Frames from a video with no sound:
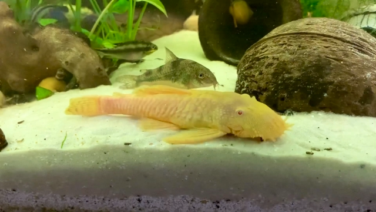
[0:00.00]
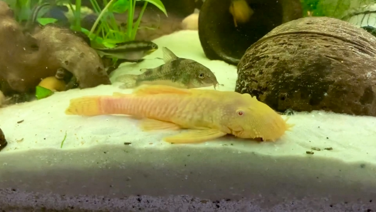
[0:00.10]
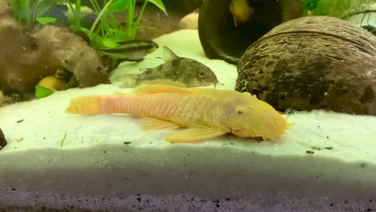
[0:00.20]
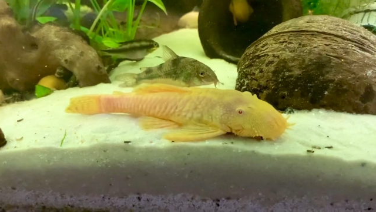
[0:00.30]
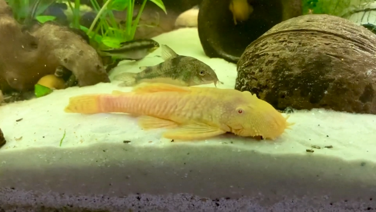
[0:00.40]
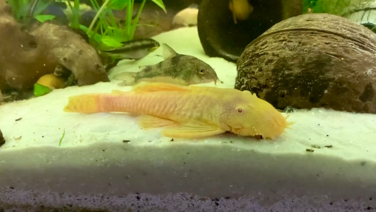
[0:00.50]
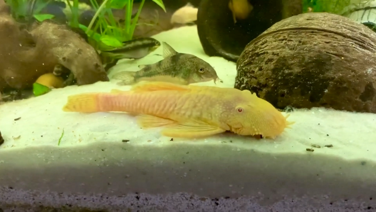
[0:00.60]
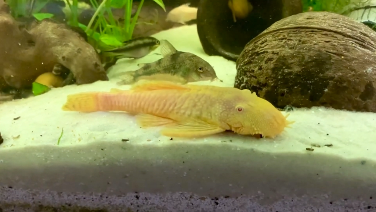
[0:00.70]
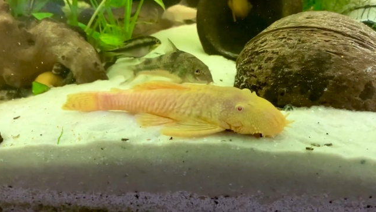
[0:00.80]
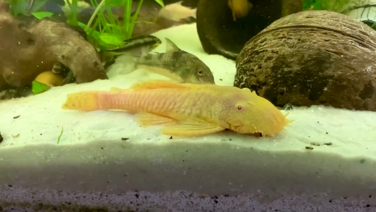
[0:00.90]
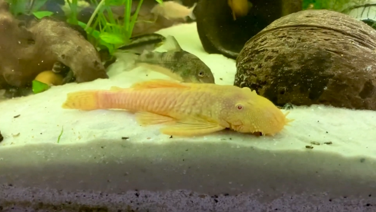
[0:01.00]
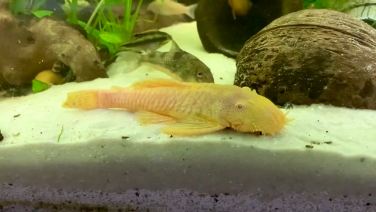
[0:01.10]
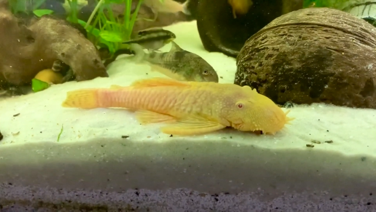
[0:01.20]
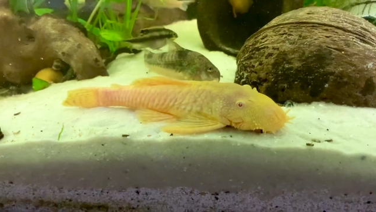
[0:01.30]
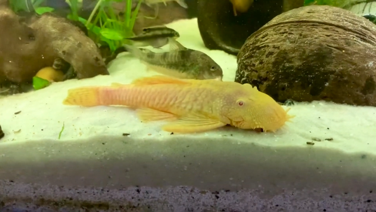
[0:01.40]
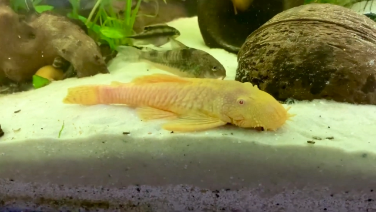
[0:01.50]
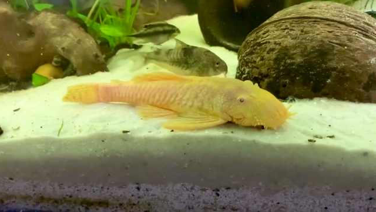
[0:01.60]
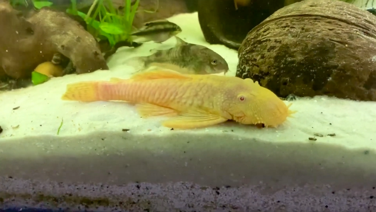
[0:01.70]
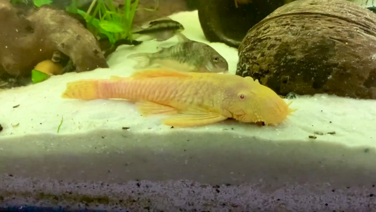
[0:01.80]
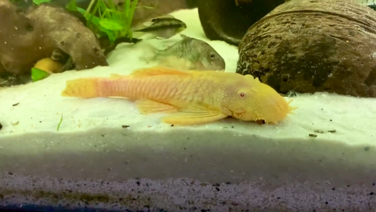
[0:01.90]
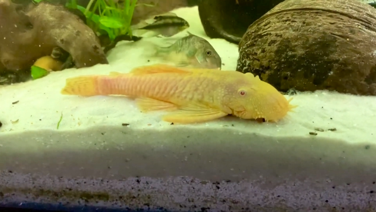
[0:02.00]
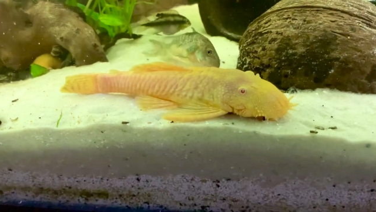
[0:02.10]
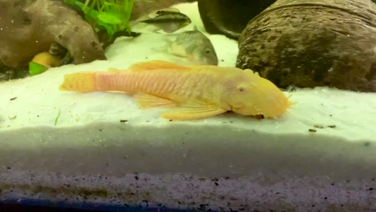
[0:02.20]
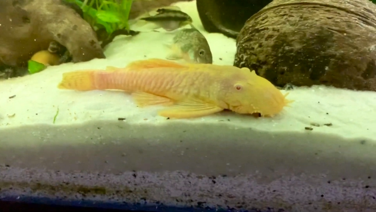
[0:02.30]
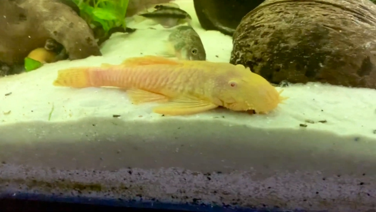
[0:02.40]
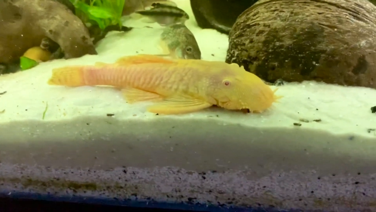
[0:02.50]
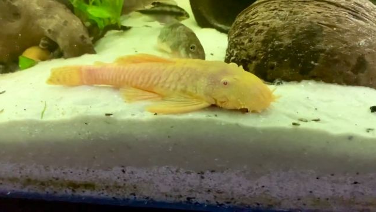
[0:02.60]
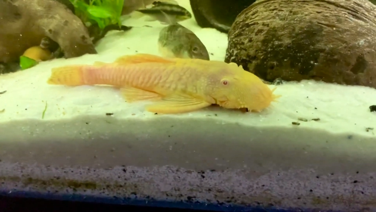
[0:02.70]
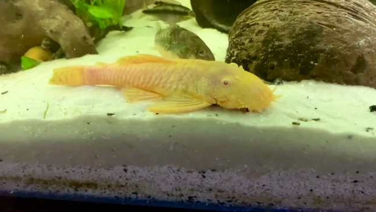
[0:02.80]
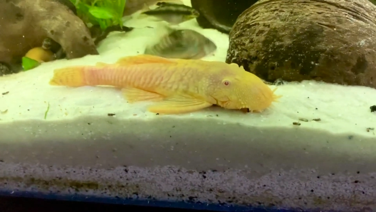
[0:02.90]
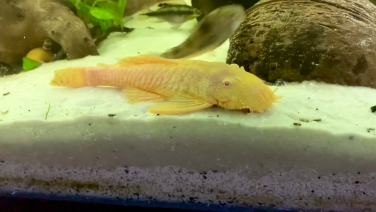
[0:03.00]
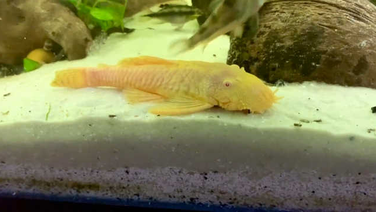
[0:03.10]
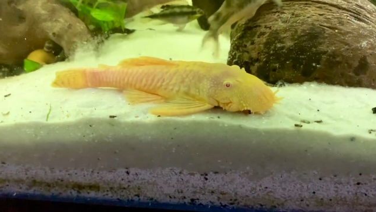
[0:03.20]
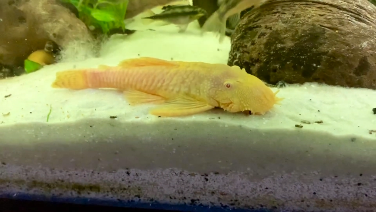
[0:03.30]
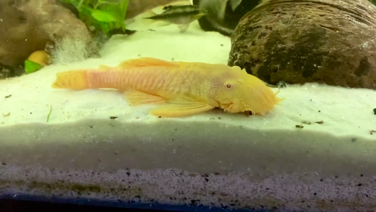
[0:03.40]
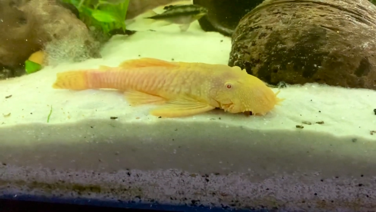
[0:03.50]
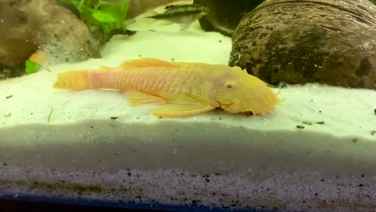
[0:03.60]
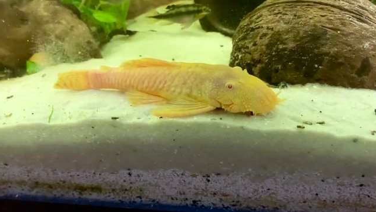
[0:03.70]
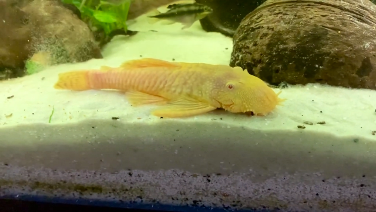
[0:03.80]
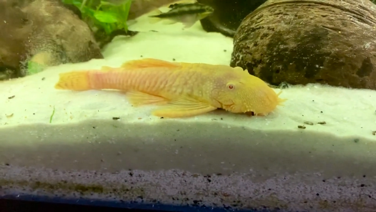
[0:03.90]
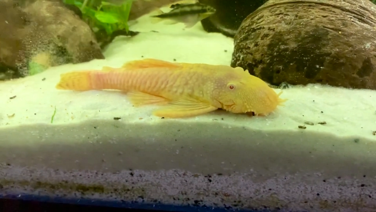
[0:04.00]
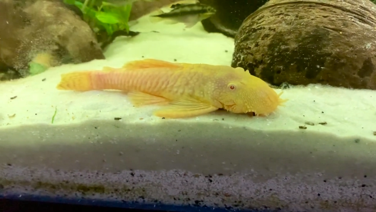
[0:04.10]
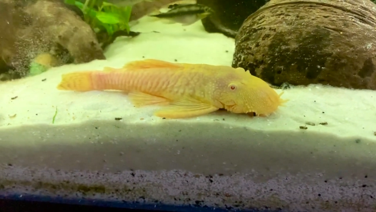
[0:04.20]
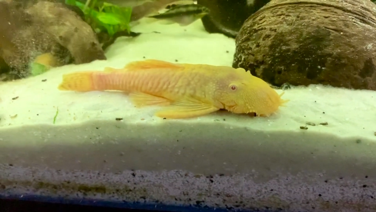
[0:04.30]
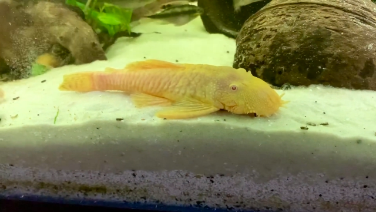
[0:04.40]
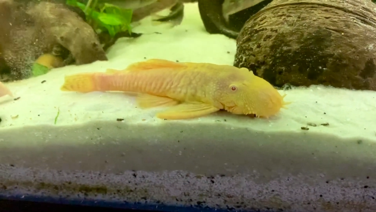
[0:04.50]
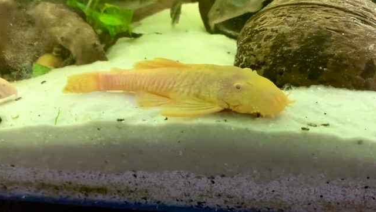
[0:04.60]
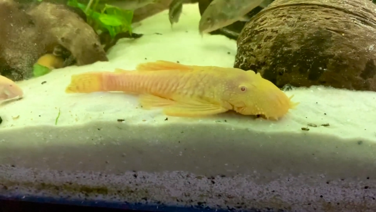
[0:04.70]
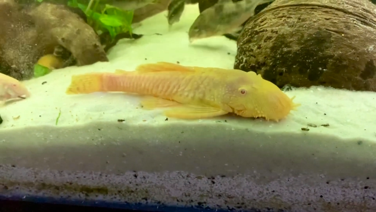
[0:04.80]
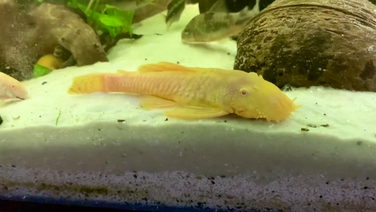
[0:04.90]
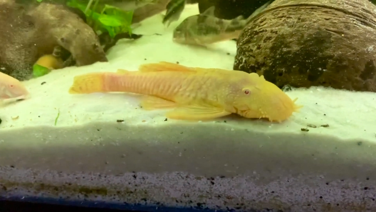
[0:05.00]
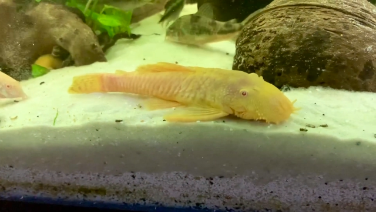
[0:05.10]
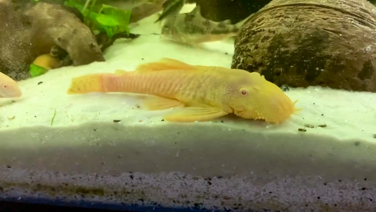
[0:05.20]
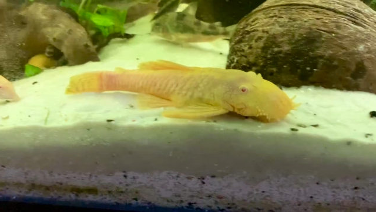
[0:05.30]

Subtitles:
No face is visible, so there are no lips to read.